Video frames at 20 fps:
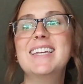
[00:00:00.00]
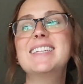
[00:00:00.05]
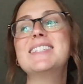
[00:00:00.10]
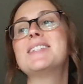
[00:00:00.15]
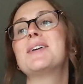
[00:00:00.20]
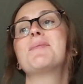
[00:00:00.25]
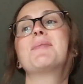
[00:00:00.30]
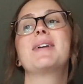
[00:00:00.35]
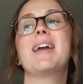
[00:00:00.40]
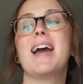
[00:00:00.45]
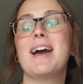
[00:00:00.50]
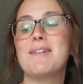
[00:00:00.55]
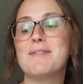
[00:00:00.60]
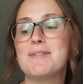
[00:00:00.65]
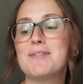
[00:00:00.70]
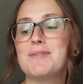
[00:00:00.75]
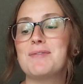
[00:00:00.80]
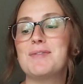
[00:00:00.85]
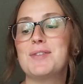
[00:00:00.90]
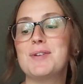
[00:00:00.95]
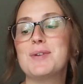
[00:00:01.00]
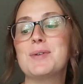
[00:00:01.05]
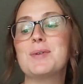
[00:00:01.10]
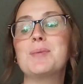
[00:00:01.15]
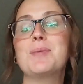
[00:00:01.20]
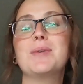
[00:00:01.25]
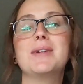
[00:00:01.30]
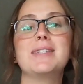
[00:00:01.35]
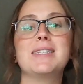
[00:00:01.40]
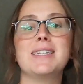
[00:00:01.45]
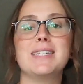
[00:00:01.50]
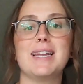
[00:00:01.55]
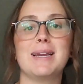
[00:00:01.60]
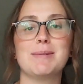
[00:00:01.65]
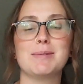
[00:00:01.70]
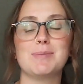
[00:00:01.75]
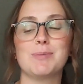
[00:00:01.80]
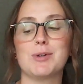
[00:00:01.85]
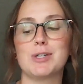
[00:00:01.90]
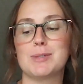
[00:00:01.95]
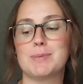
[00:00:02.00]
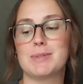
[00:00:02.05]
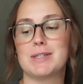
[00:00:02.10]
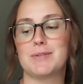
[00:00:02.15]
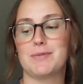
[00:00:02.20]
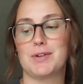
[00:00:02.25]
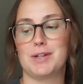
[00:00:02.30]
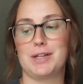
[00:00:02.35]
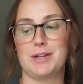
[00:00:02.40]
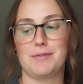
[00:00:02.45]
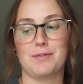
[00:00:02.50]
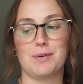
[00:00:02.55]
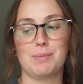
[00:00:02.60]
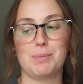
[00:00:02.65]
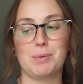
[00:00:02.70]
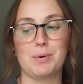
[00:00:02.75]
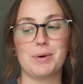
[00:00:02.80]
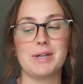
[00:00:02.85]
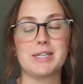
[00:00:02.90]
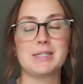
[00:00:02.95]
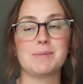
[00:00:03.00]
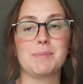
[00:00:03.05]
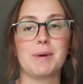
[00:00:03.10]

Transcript: so we have a few woodsy names, more specifically for boys,